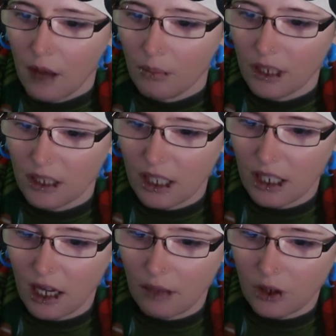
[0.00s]
but see
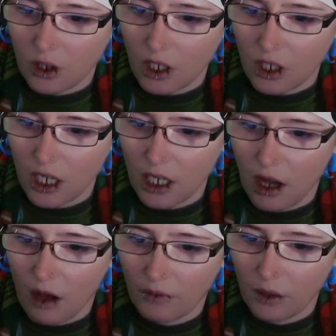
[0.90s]
the obstruction
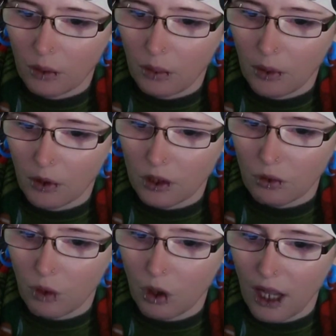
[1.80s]
of the report's
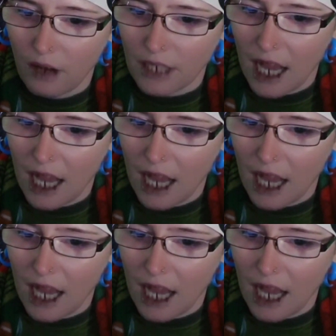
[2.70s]
rollout